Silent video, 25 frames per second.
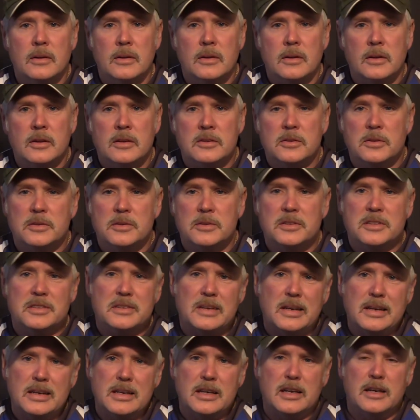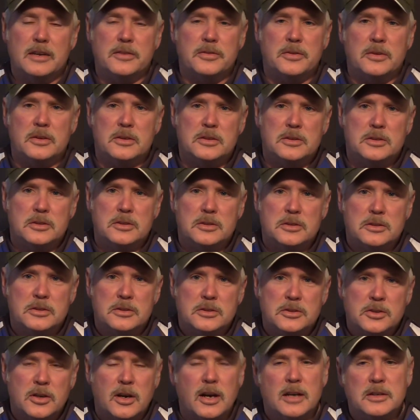So today I've
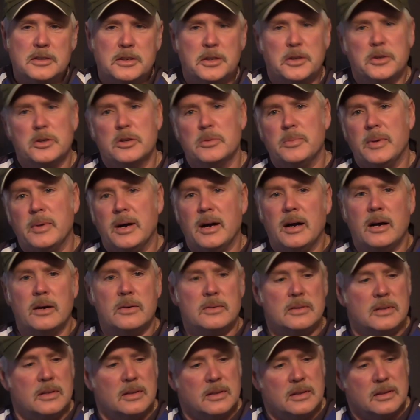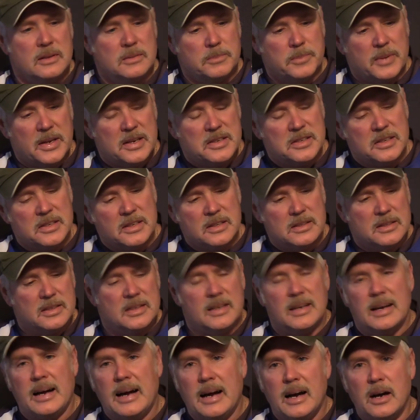talked to you about
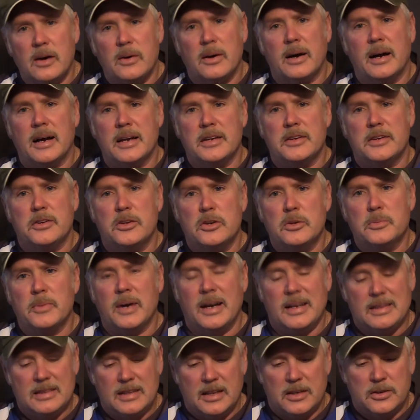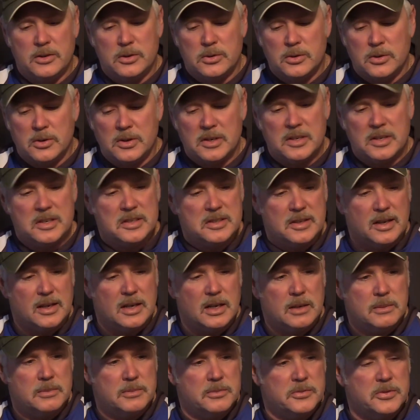basically how I do my lead core
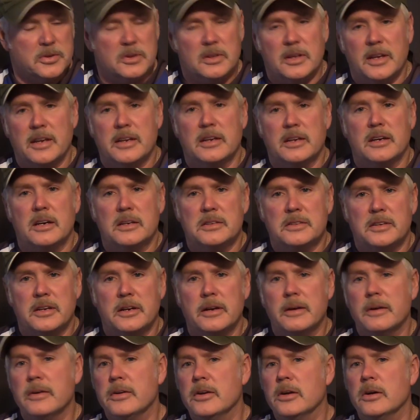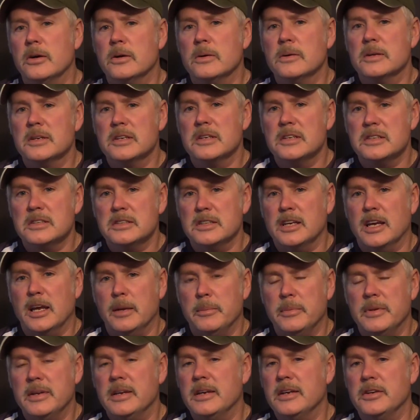setup for Lake Ontario
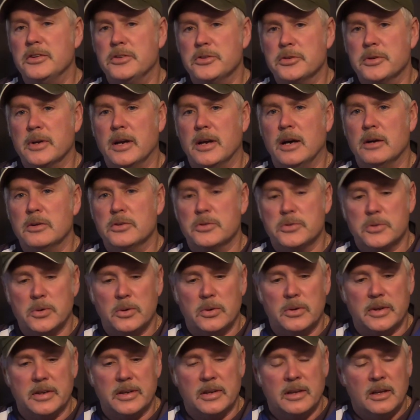salmon and trout trolling.